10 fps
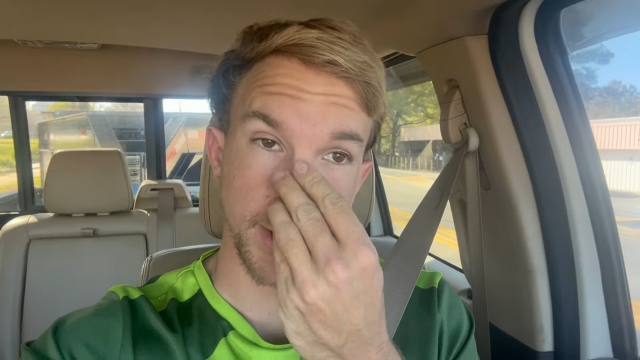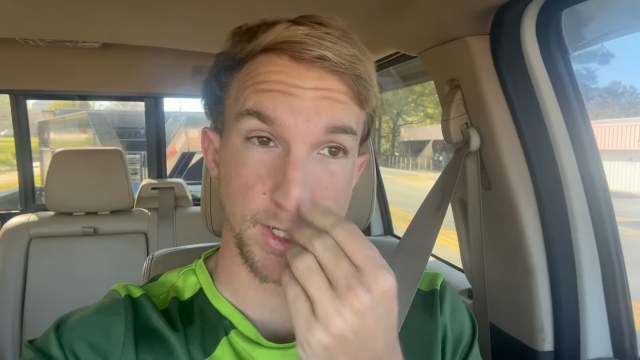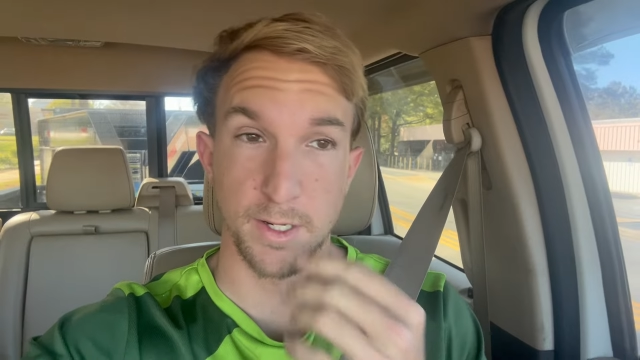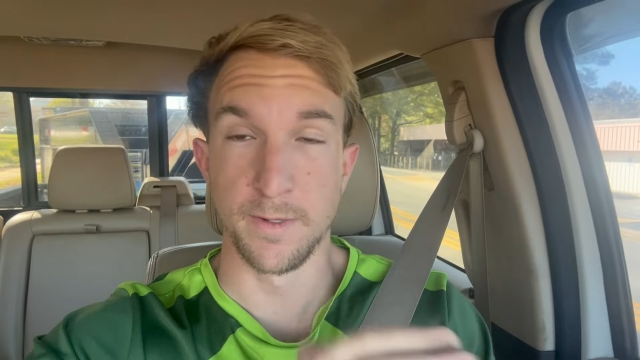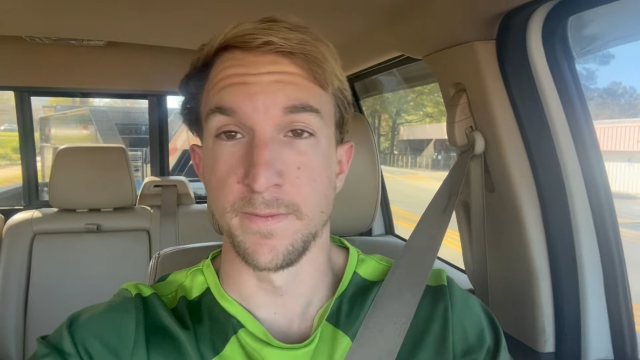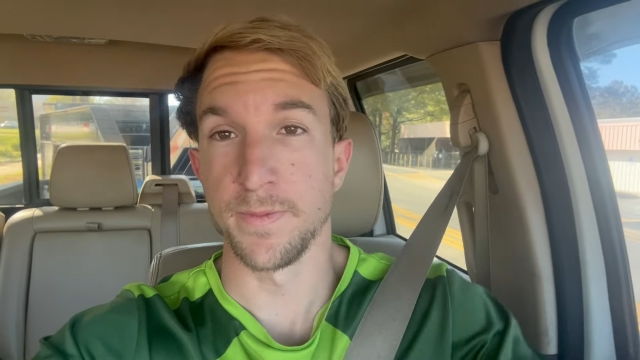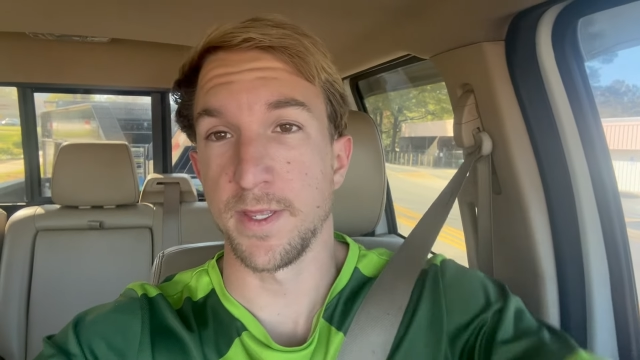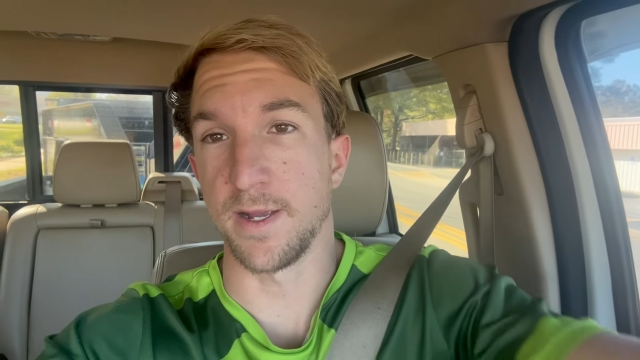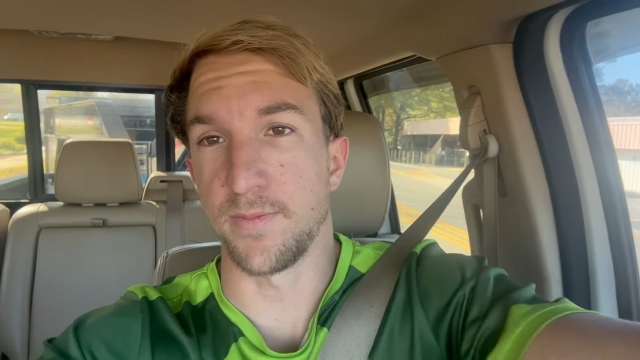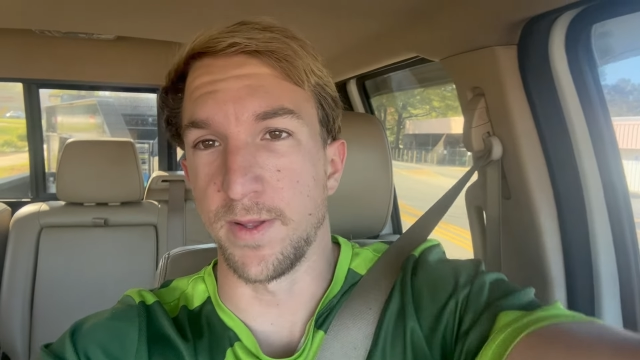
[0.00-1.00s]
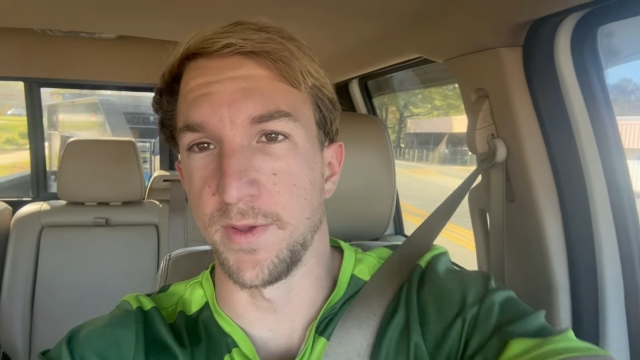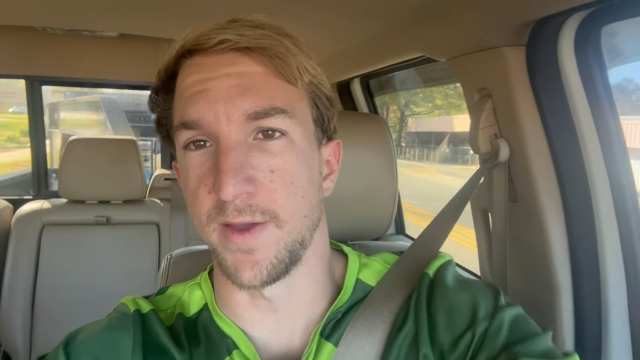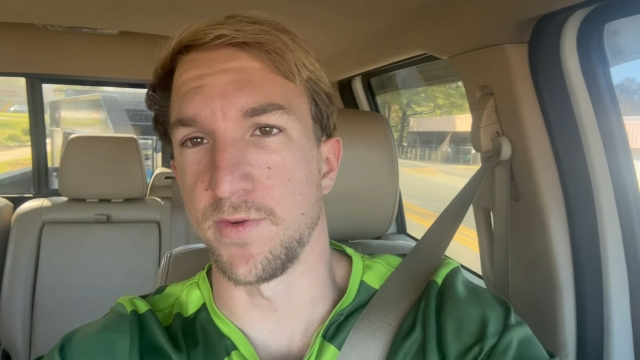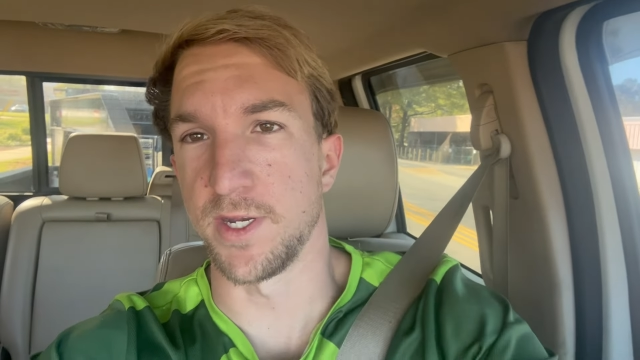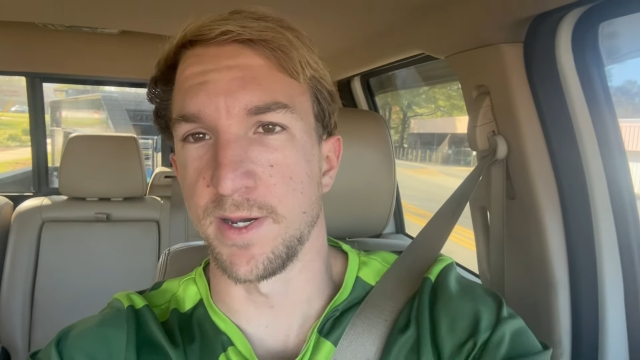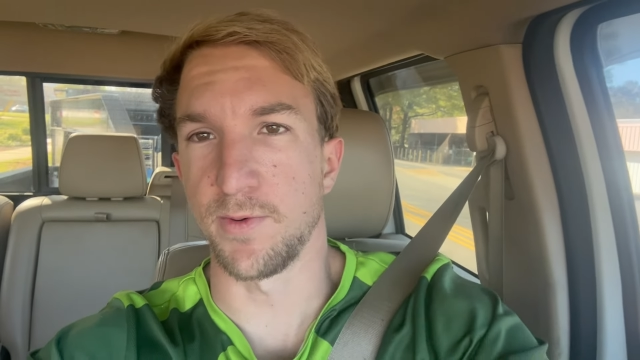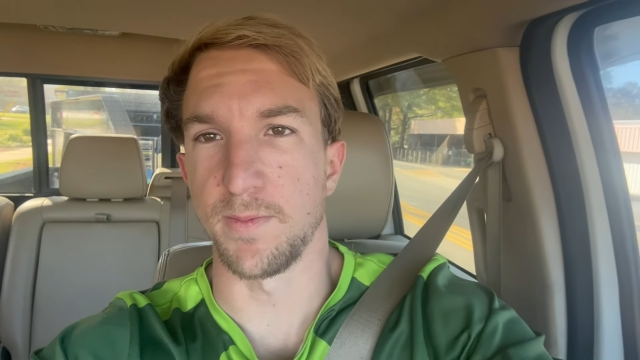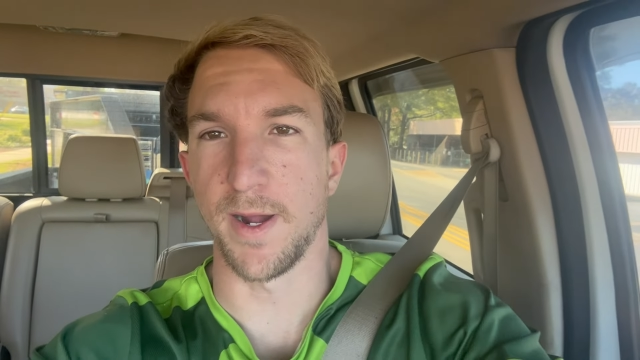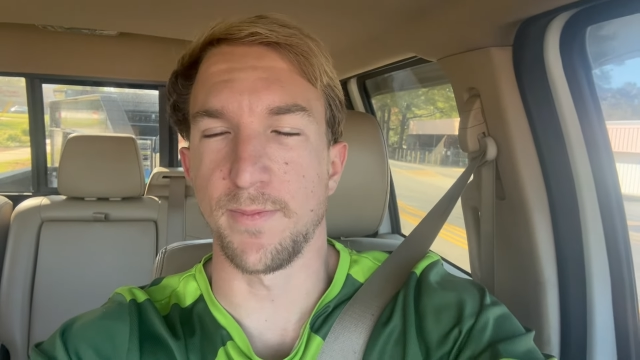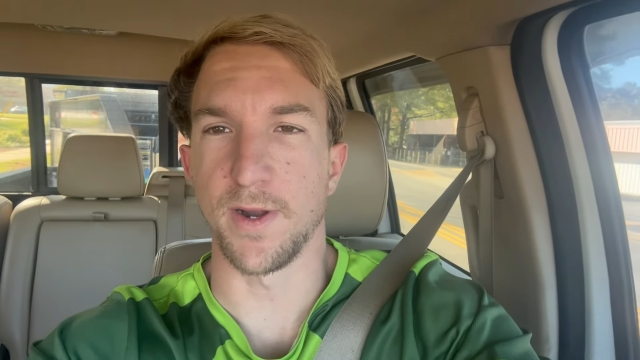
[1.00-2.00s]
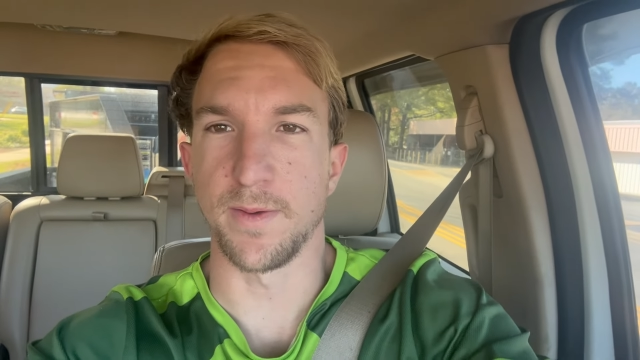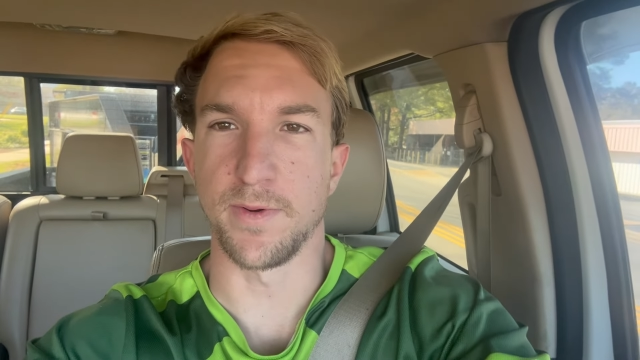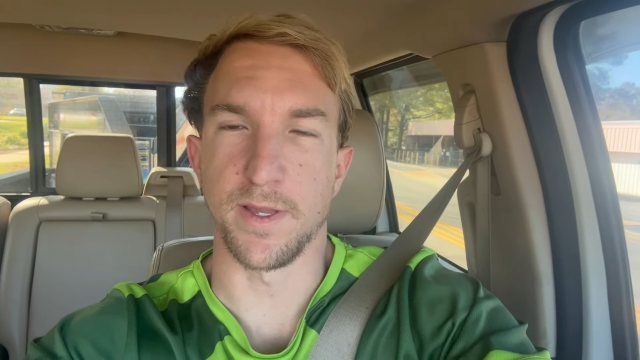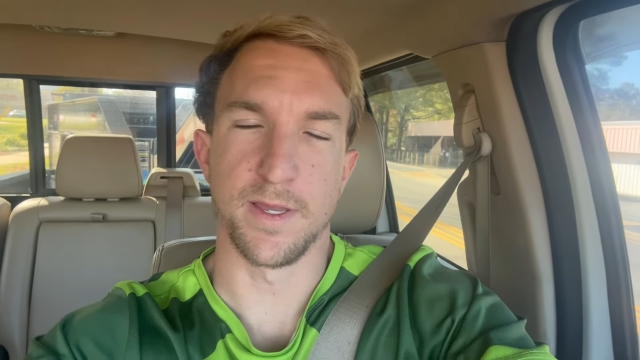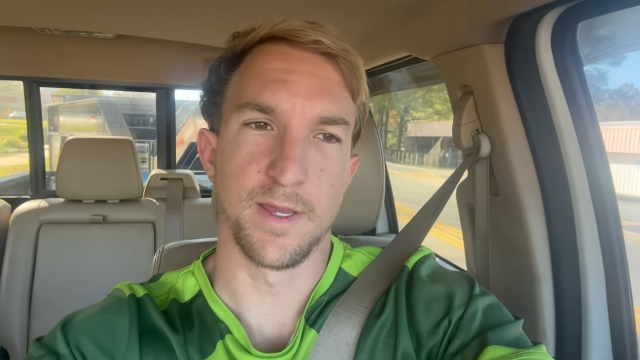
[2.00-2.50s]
So probably have to dump on my property.